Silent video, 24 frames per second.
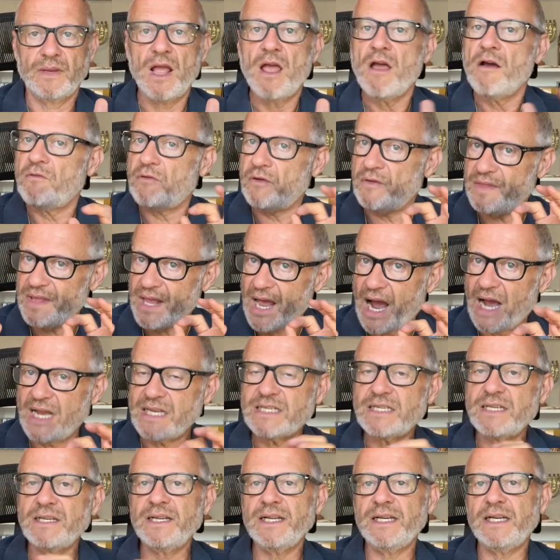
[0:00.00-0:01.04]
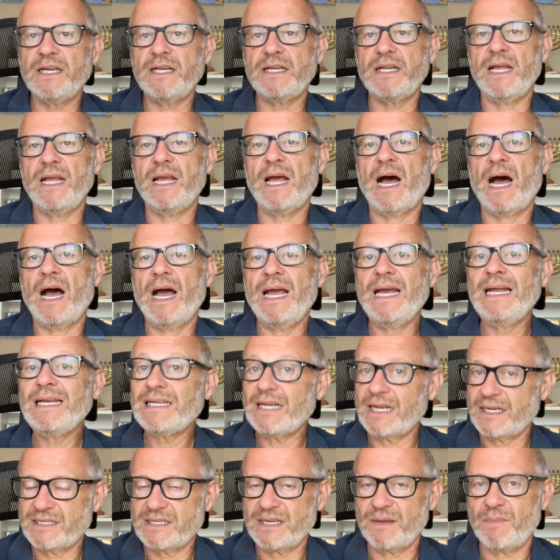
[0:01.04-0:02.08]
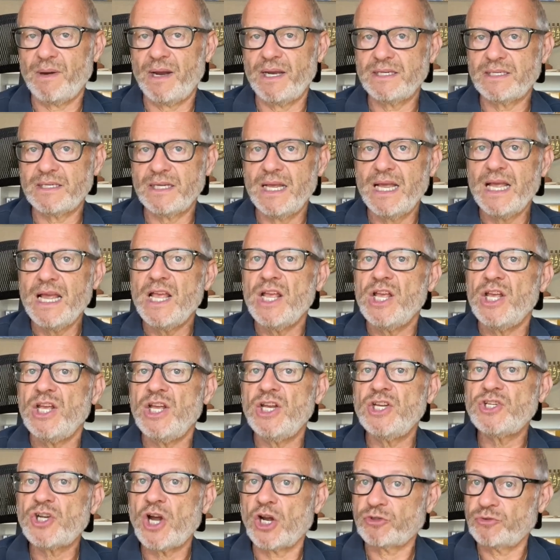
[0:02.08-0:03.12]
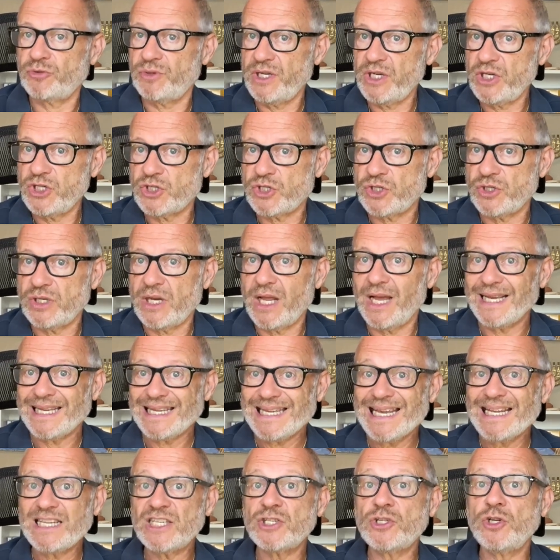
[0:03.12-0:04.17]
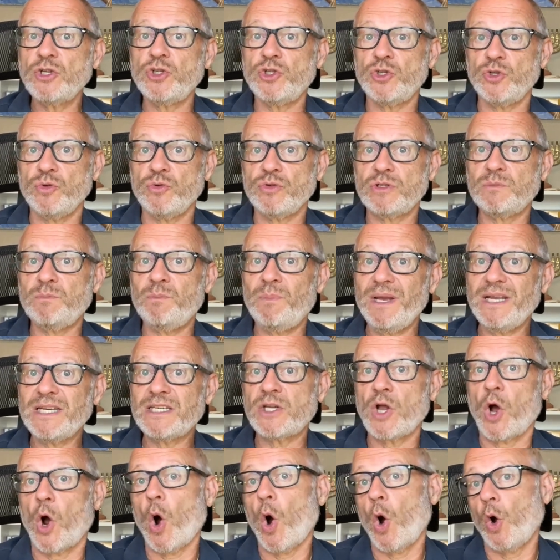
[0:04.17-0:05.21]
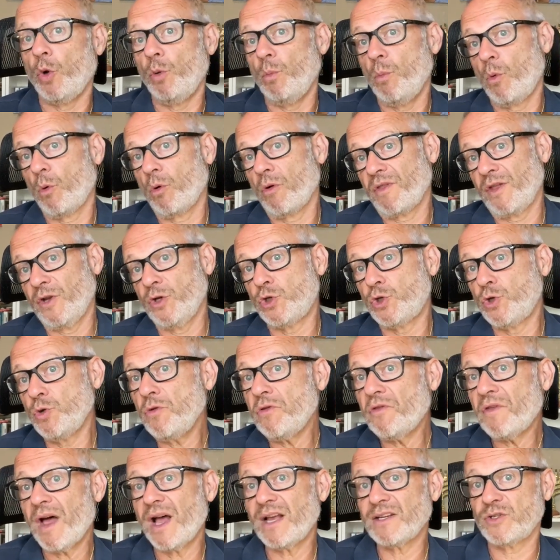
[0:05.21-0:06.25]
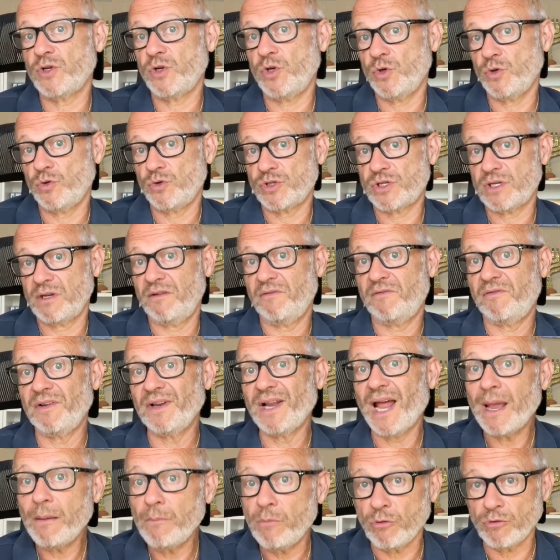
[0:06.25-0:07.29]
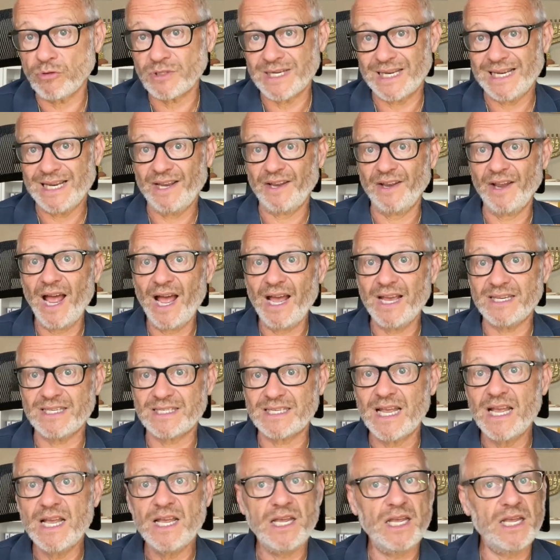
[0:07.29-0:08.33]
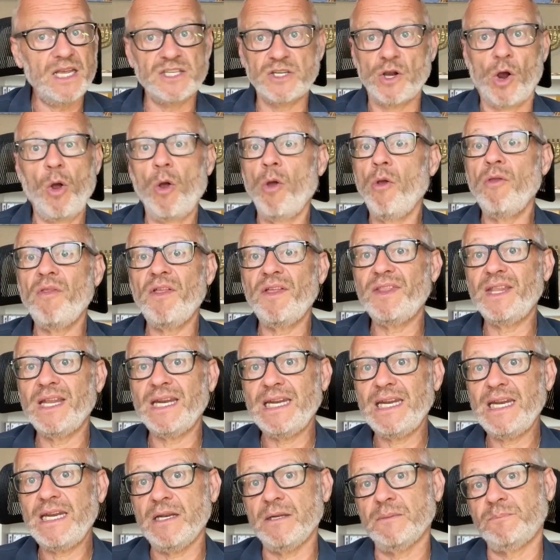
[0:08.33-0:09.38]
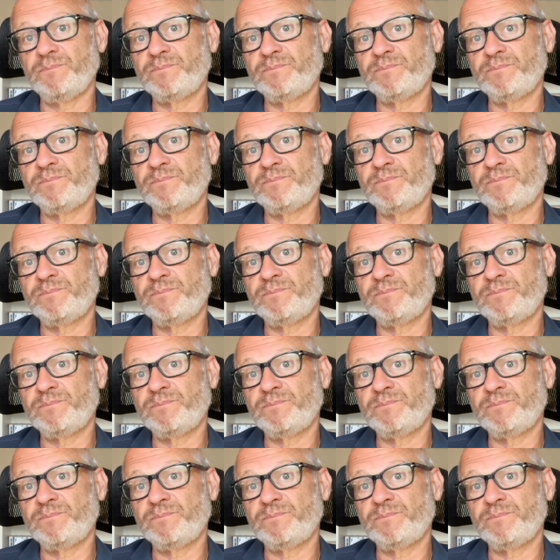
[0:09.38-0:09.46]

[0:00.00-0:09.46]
For the isolated anti-Semite, indoctrination against the Jews based on more than 2,000 years of libels and lies is all that they need.